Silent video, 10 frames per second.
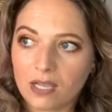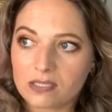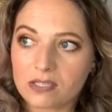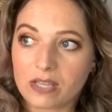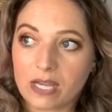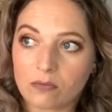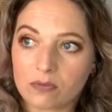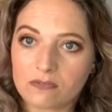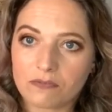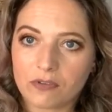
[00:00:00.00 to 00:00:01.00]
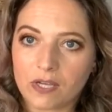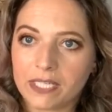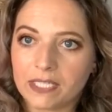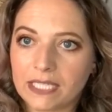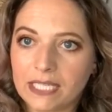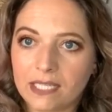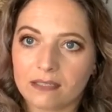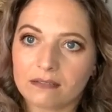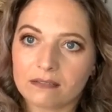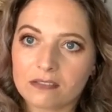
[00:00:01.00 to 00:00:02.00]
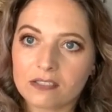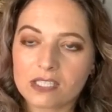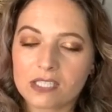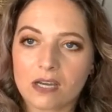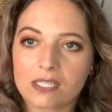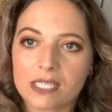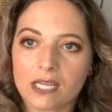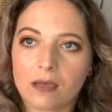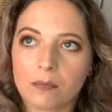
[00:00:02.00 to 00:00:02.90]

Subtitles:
So that was finally starting up